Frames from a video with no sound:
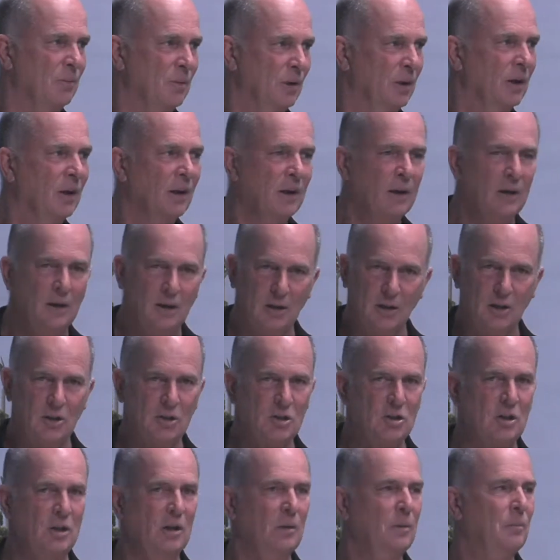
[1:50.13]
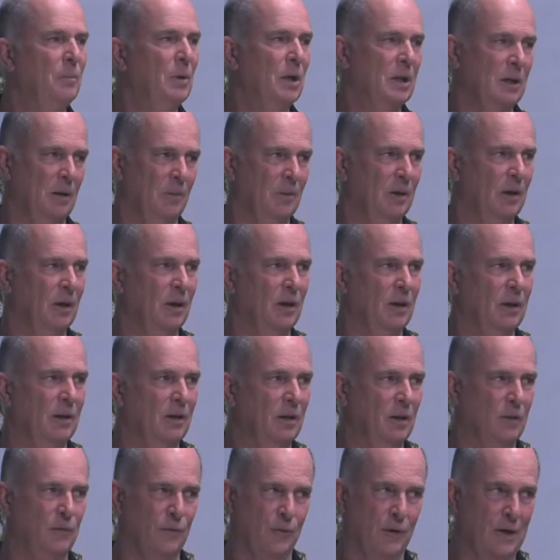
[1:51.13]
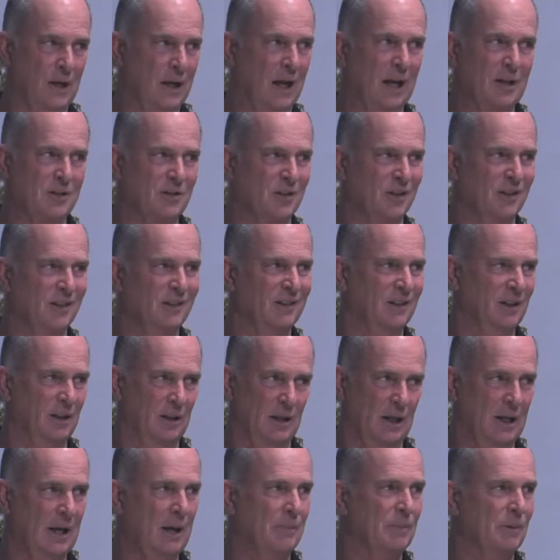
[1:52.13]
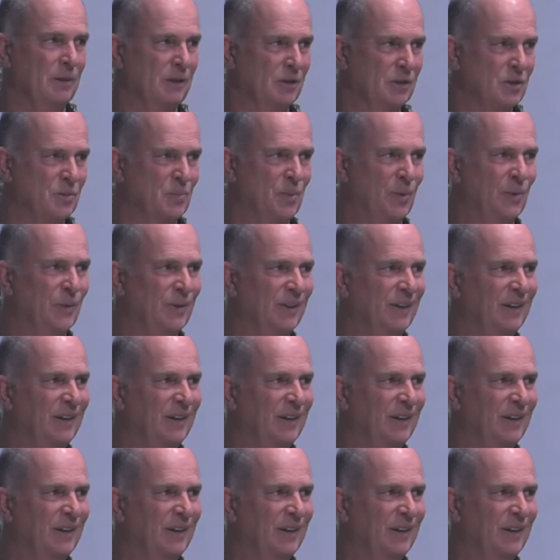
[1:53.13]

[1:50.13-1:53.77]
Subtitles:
But you can see it becoming a freak accident, and they happen in sport.